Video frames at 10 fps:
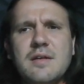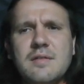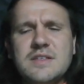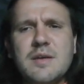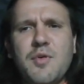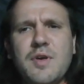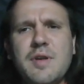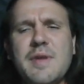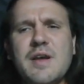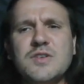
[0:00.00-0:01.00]
subordinate
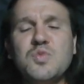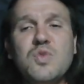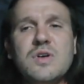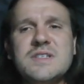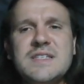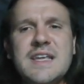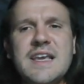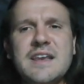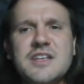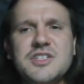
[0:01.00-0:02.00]
males will sneak
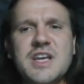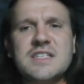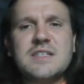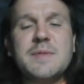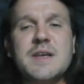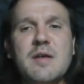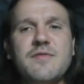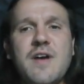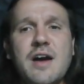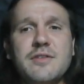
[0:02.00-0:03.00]
in a chance to become
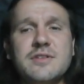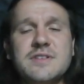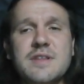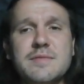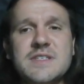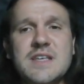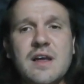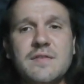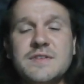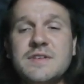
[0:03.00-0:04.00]
fathers
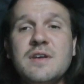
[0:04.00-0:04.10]
themselves